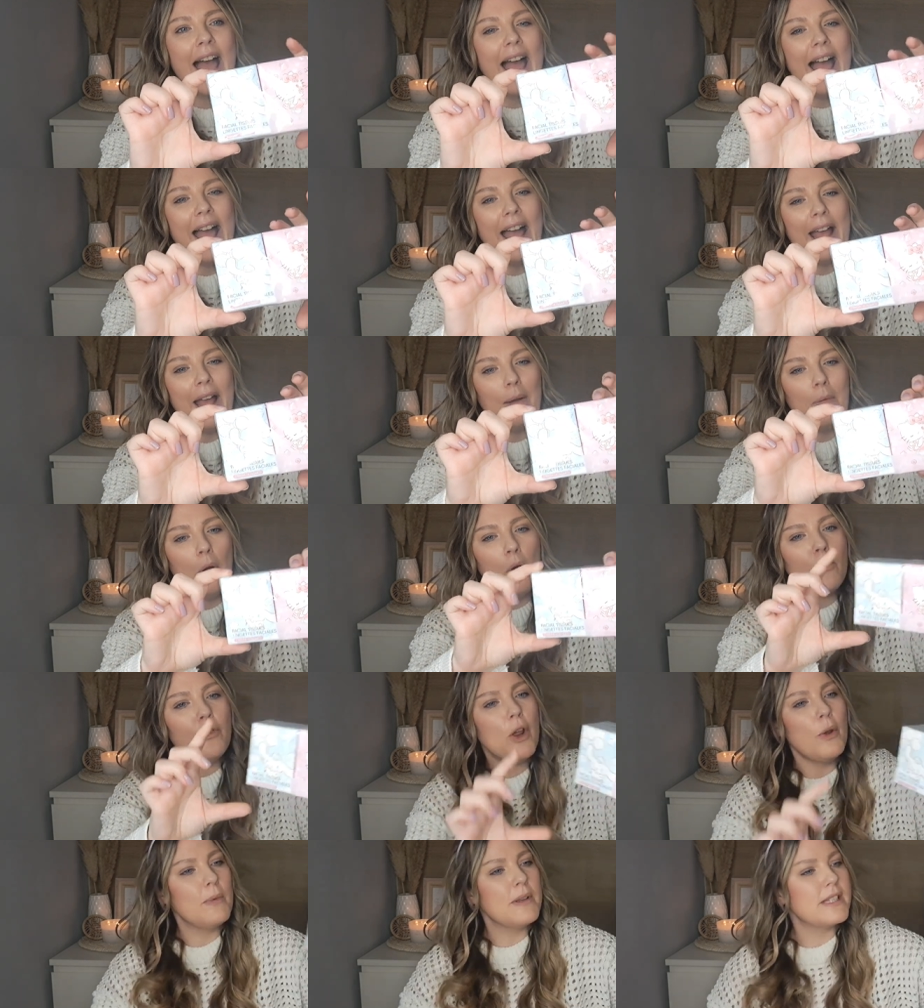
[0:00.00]
Um, oh
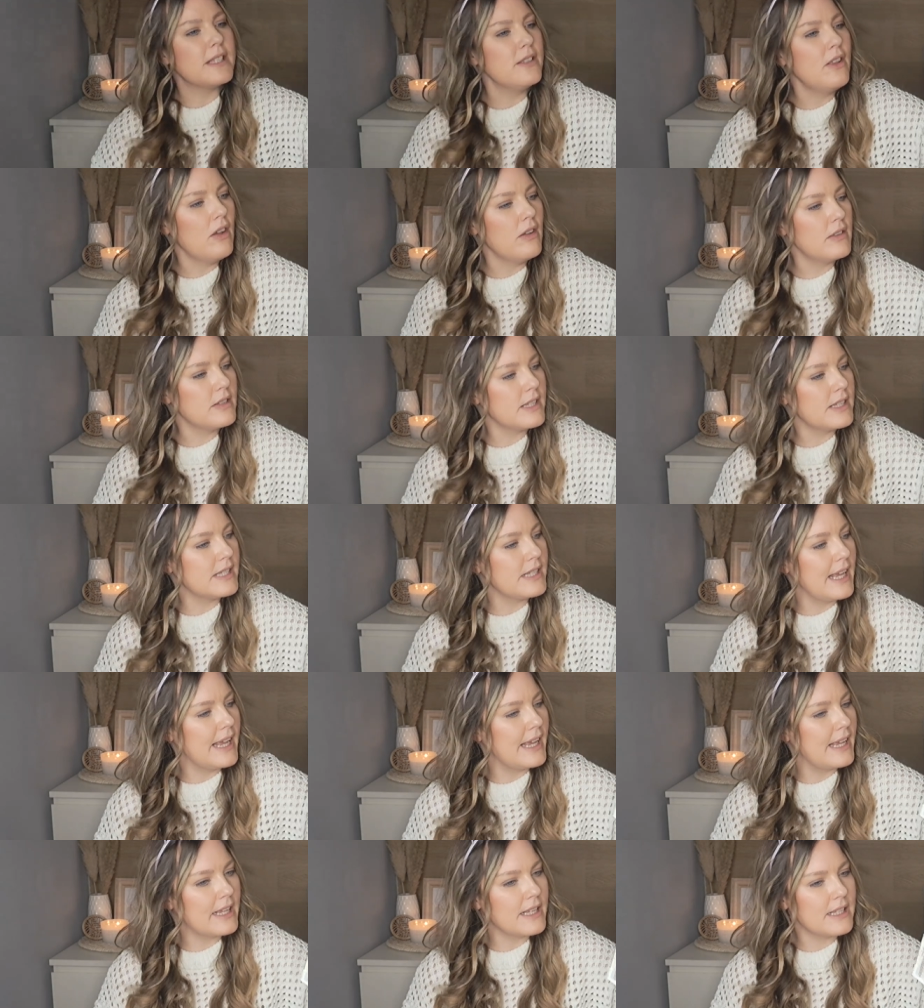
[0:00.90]
no, it's not
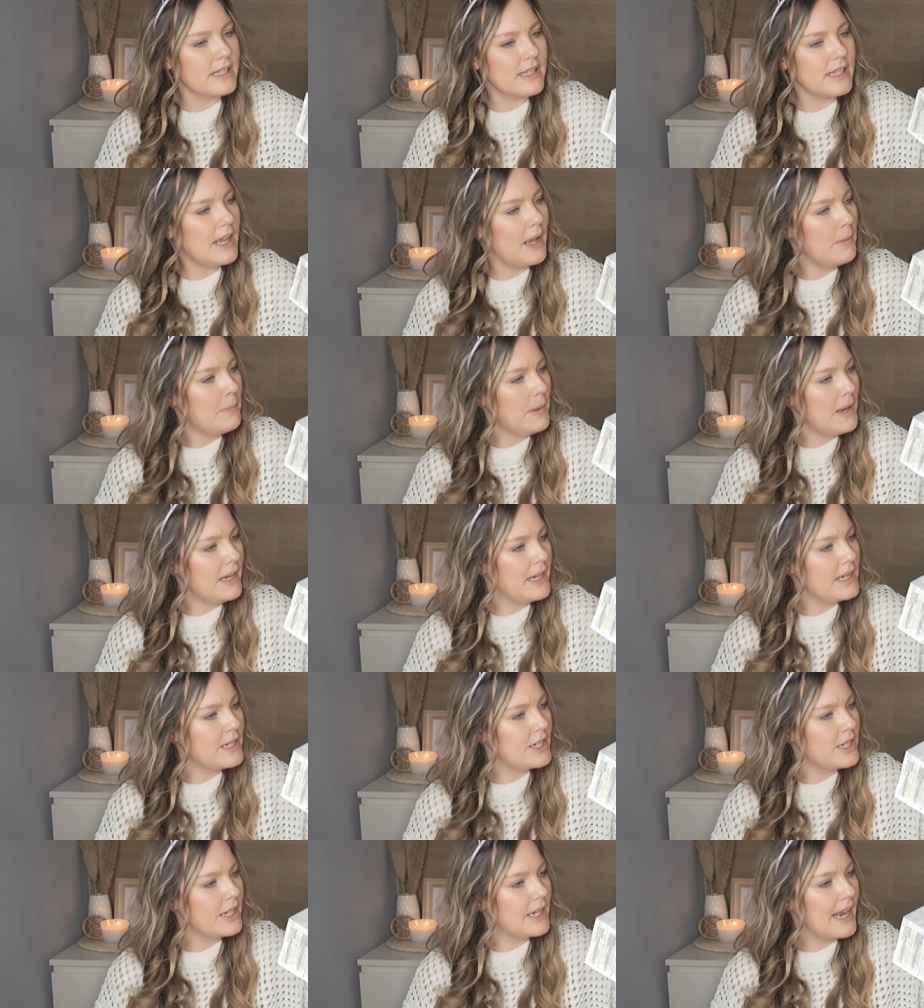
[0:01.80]
six. How many
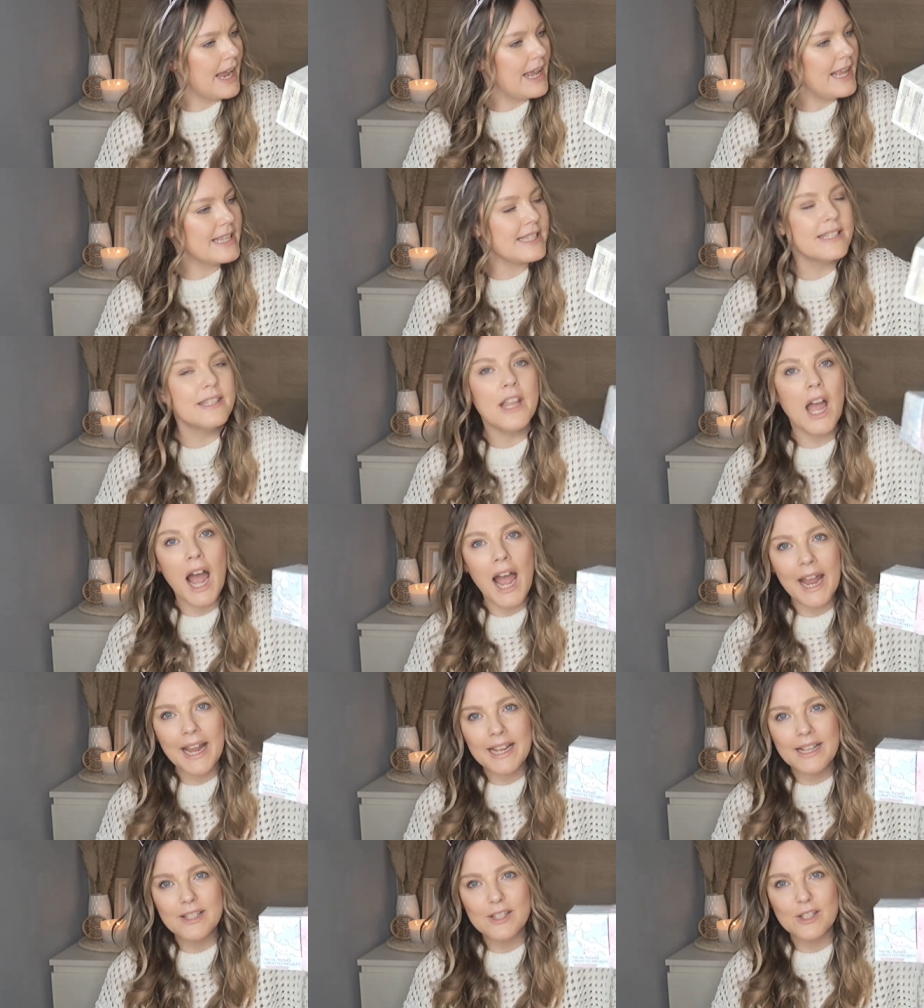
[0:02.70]
do you get? It's
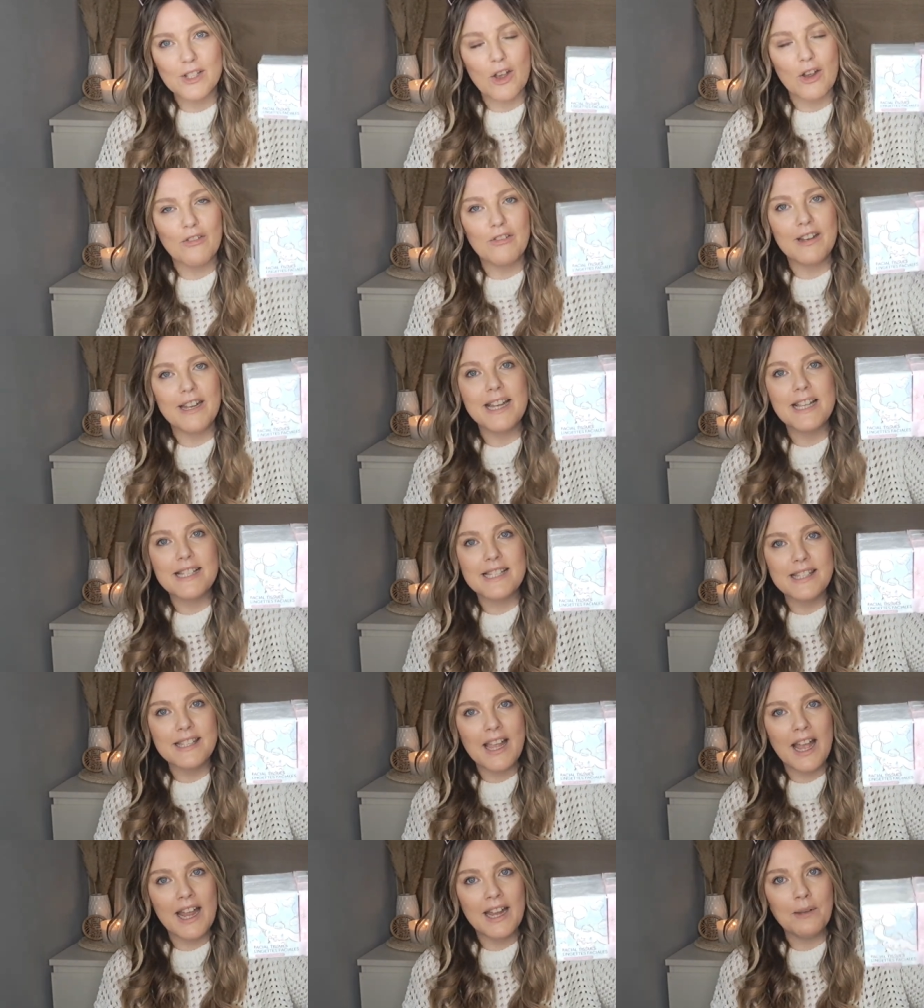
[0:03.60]
nine, sorry. It's
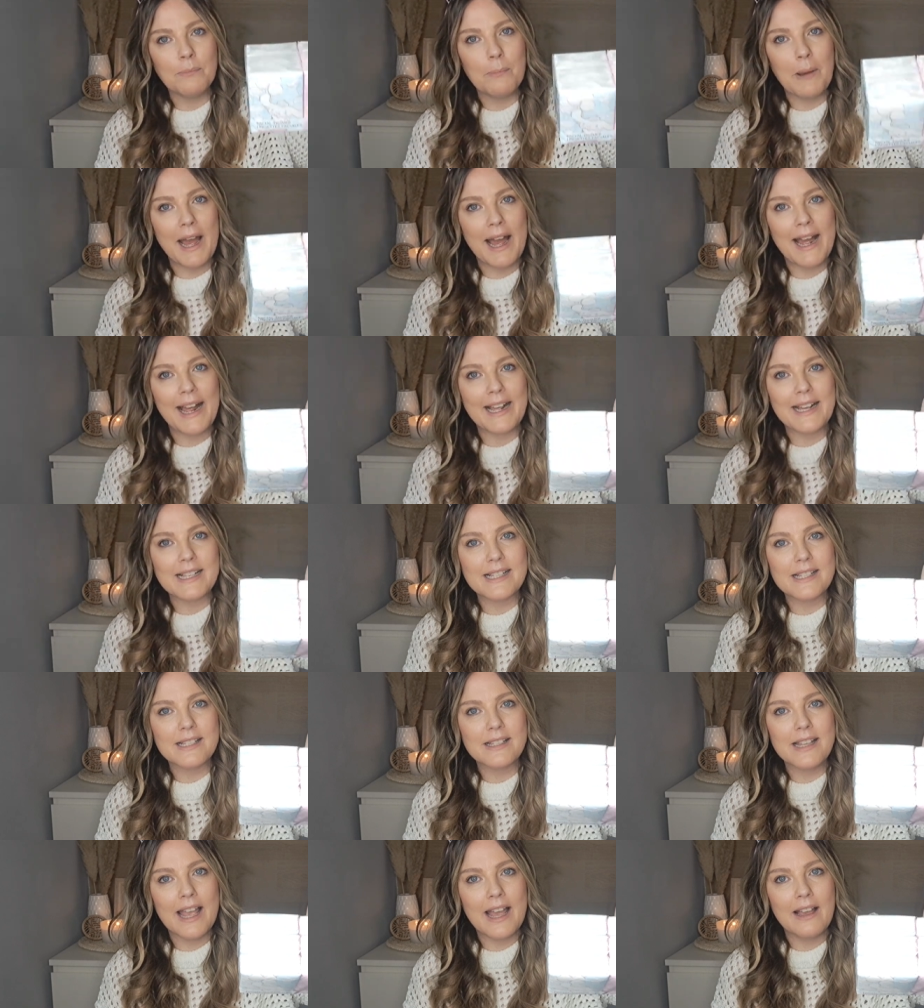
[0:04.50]
nine
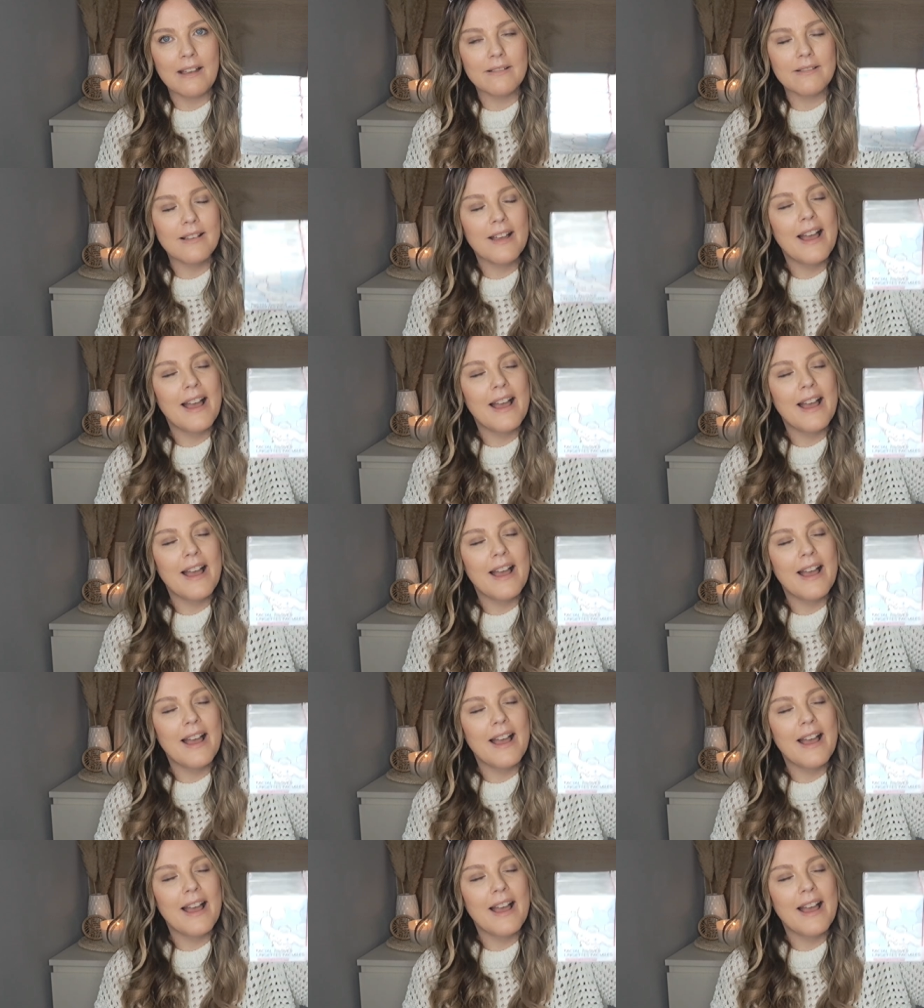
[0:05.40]
packs. Yeah.